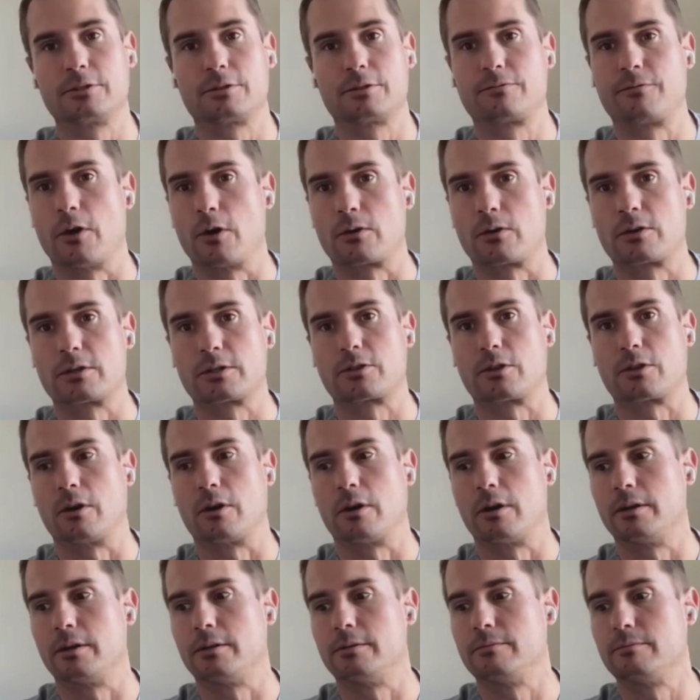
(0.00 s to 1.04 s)
just focused
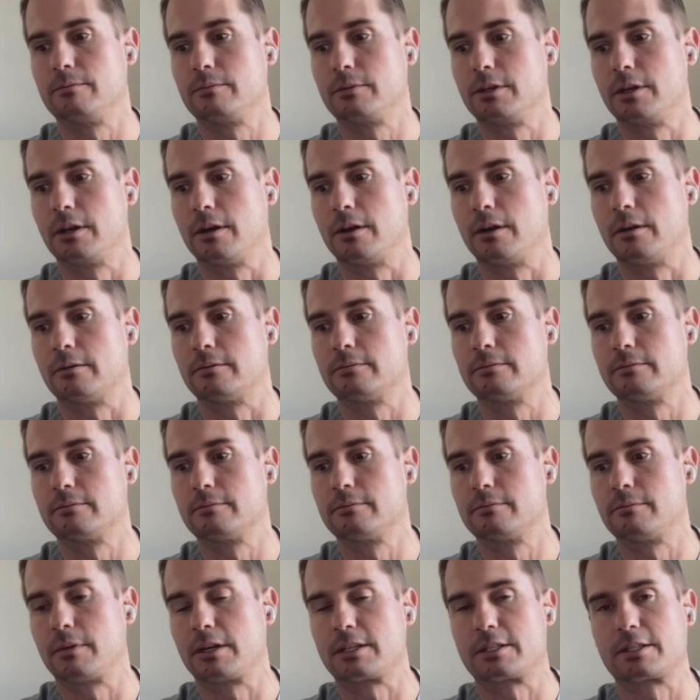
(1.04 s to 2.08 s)
on, you know,
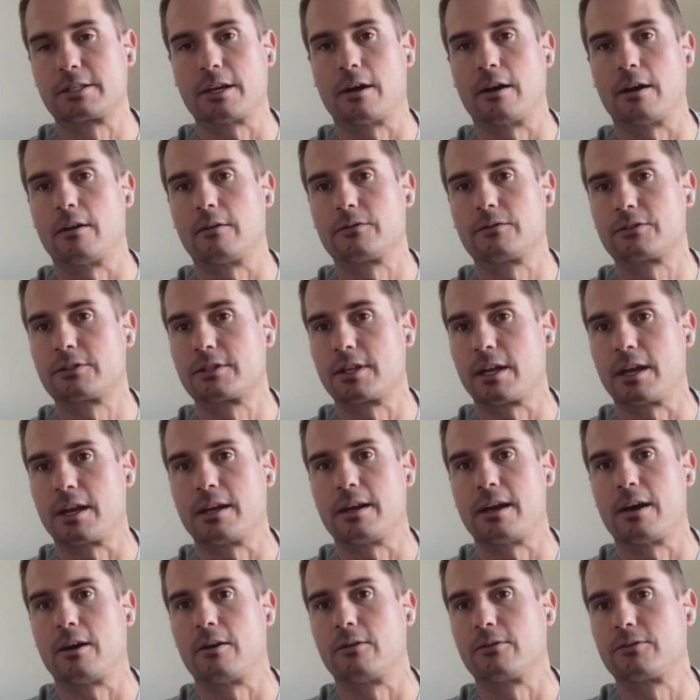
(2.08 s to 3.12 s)
myself,
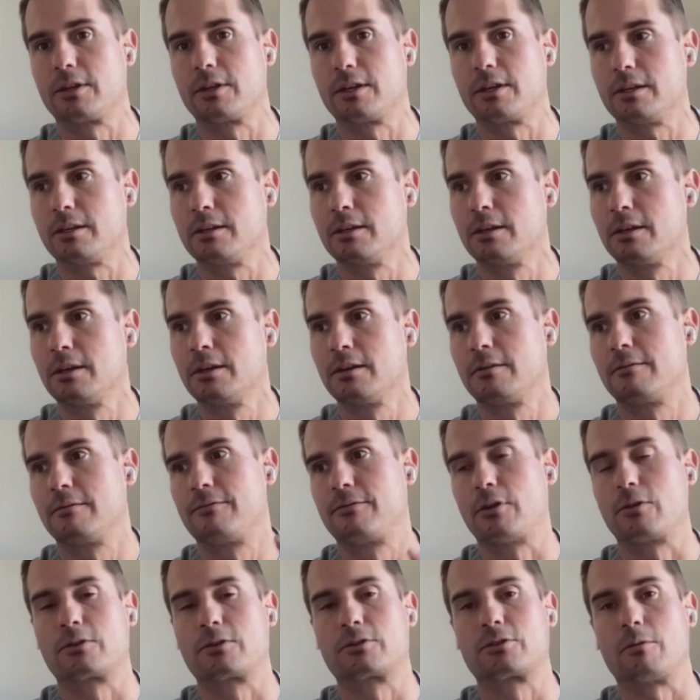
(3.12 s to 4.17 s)
staying healthy,
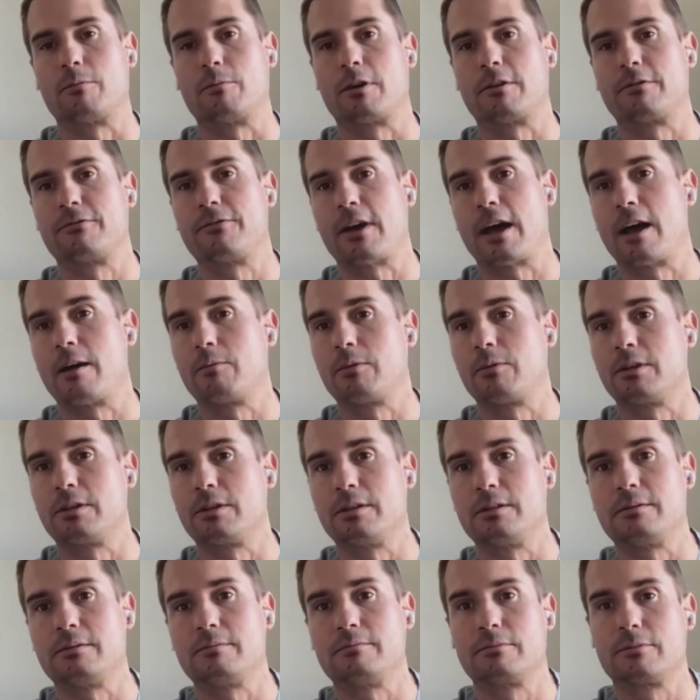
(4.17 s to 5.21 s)
focused on my
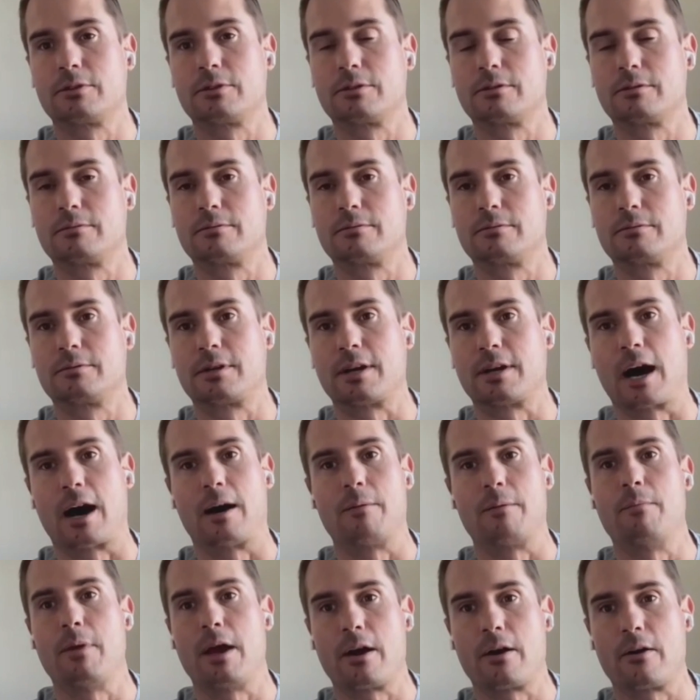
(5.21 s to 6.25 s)
family,
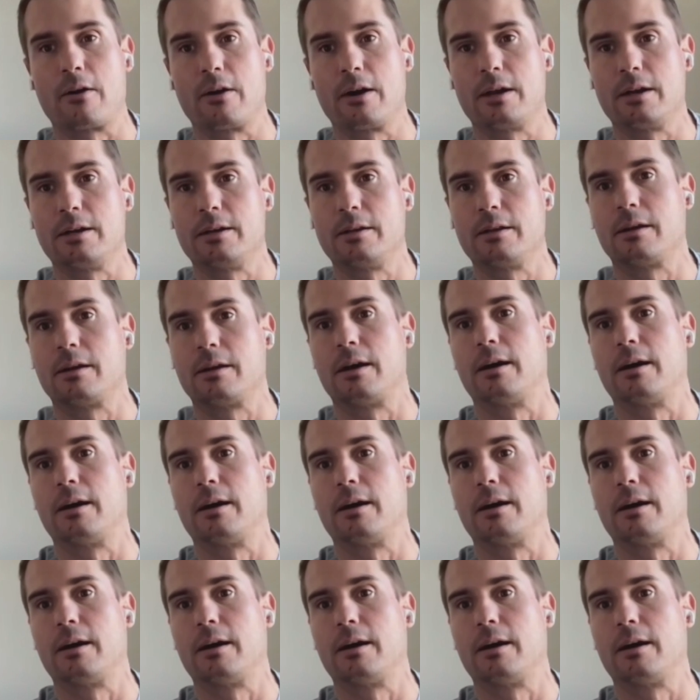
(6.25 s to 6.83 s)
got married,